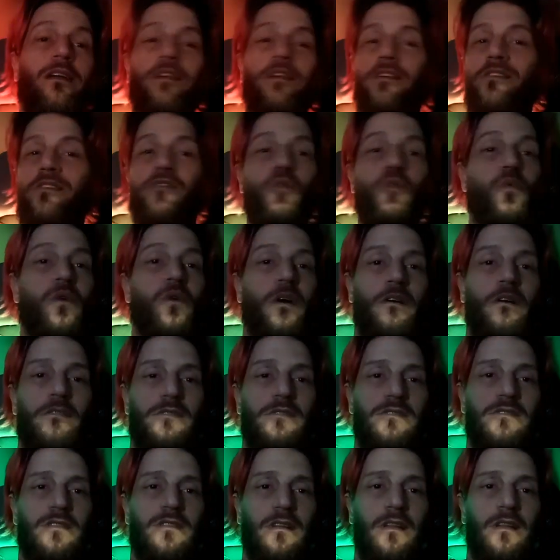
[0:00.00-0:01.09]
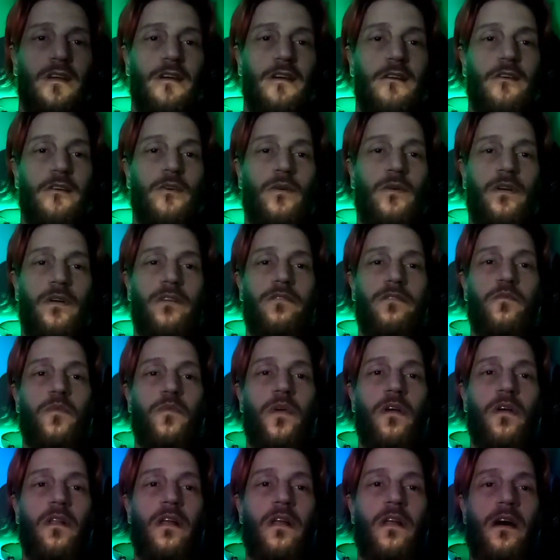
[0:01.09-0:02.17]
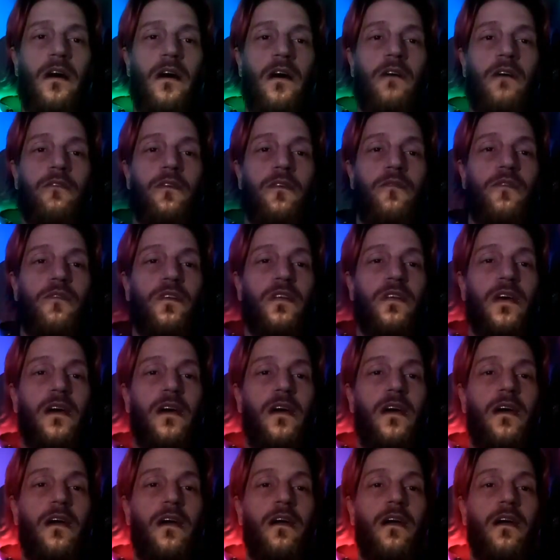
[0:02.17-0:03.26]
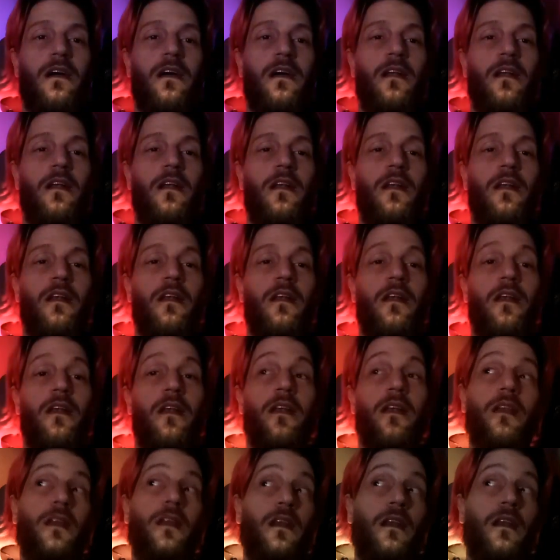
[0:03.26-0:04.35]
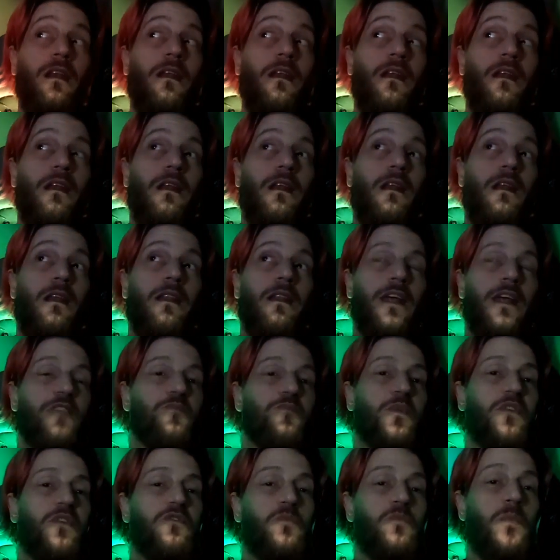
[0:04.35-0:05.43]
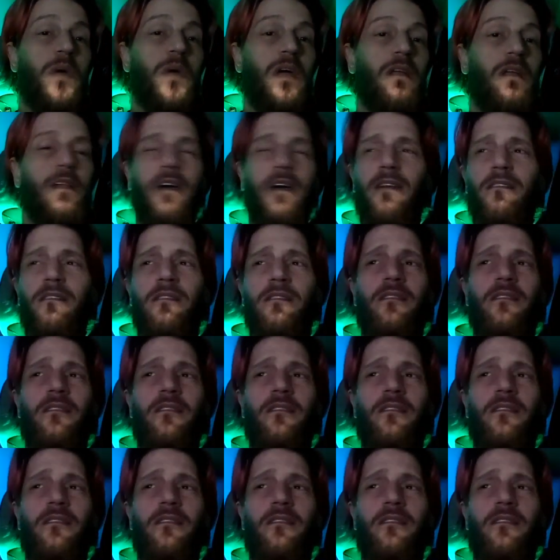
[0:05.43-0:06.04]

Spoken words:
you constantly are going to be alive every day, and that's because of me. Like,